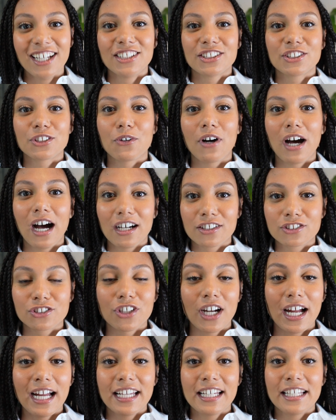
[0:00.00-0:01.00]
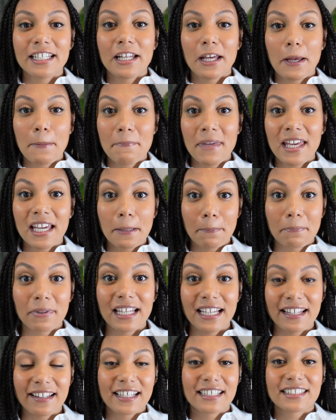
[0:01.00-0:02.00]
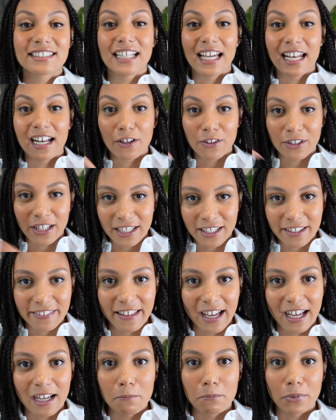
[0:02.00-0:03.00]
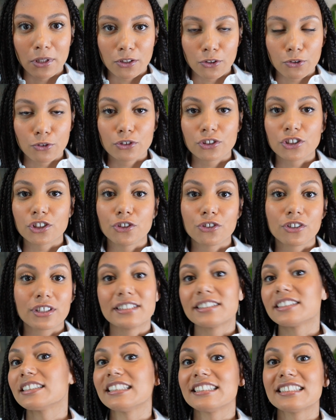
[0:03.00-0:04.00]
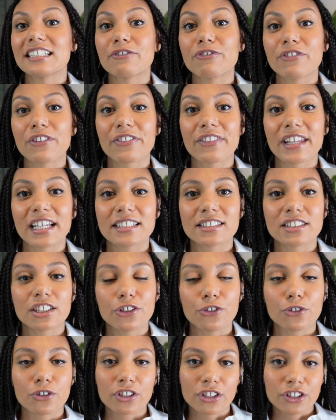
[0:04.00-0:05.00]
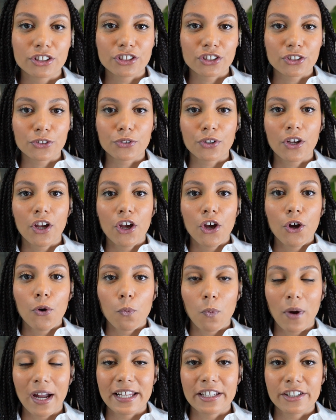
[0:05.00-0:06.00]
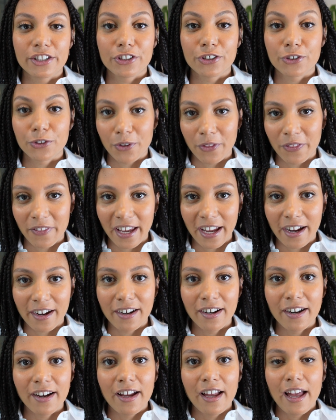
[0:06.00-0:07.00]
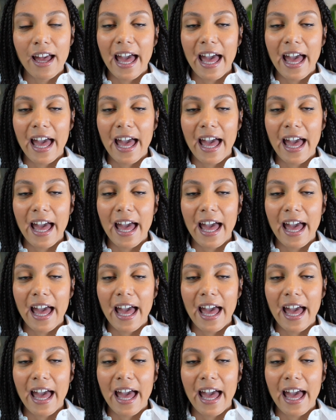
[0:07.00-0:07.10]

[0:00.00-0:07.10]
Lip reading: So I'll try and make a playlist and I'll link that below so you can see different things that you can do when you're there.